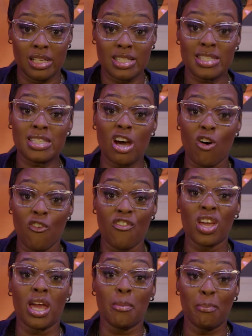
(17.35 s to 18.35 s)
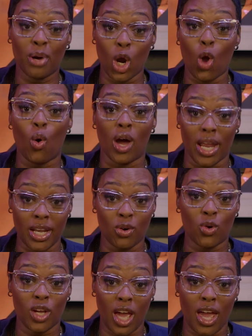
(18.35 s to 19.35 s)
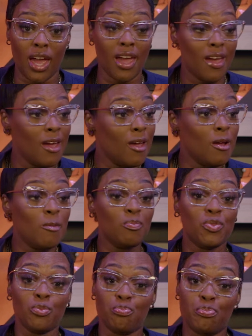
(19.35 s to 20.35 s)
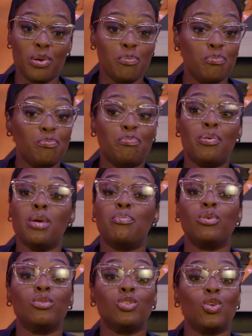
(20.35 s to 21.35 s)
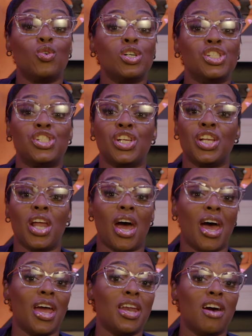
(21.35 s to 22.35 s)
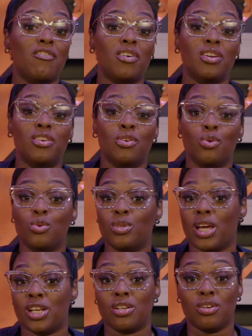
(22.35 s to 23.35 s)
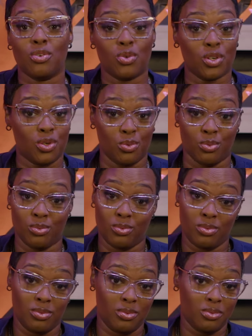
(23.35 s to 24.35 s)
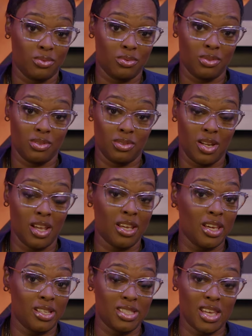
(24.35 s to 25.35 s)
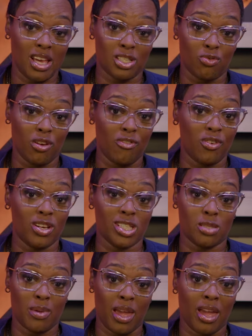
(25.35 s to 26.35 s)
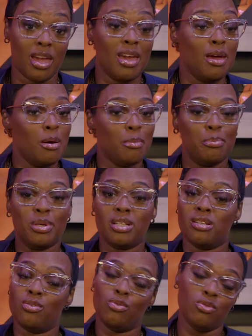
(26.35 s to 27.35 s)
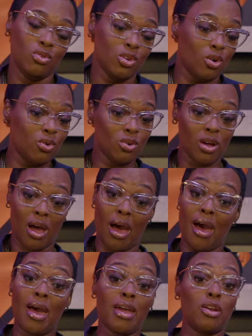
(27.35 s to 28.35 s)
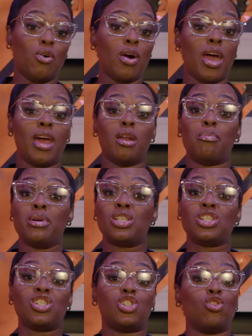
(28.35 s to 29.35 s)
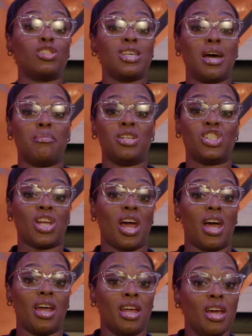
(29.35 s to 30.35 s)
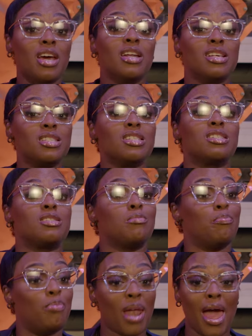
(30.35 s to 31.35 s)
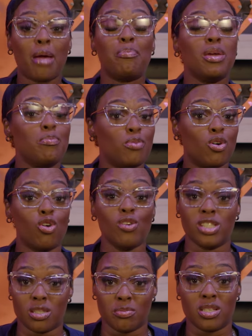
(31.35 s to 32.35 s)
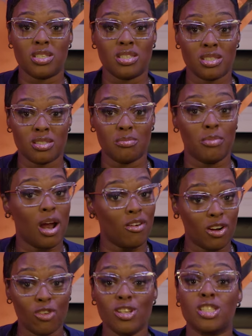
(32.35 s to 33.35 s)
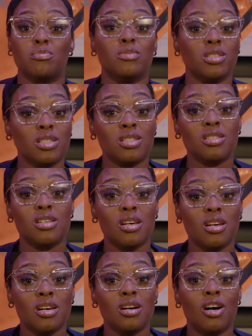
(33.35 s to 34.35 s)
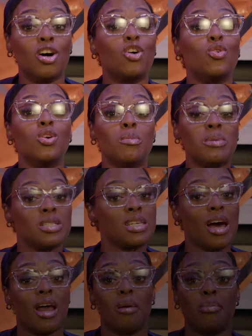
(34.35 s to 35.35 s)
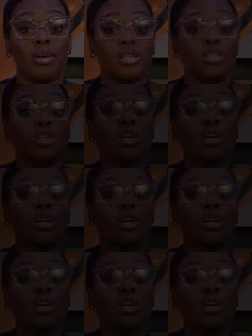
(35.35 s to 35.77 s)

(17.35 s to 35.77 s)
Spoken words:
Self-employed, okay? People doing shit I ain't never knew that you could do and get tax refunds back. But, you know, I ain't no hater, bitch. It's your time to shine. This is Black People Christmas. Merry Christmas. Hakuna Matata, bitch.